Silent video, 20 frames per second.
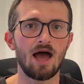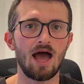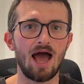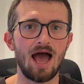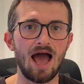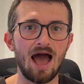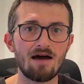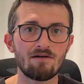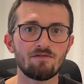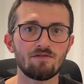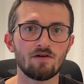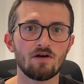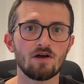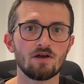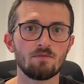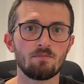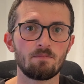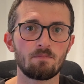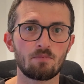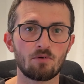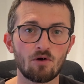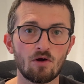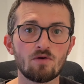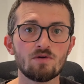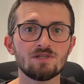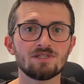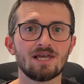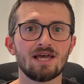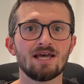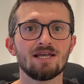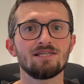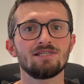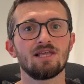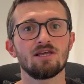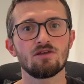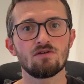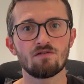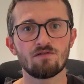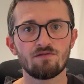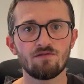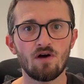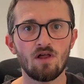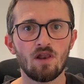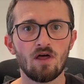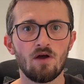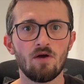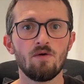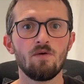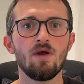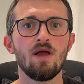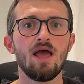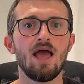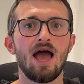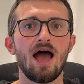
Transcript: Have a process that you follow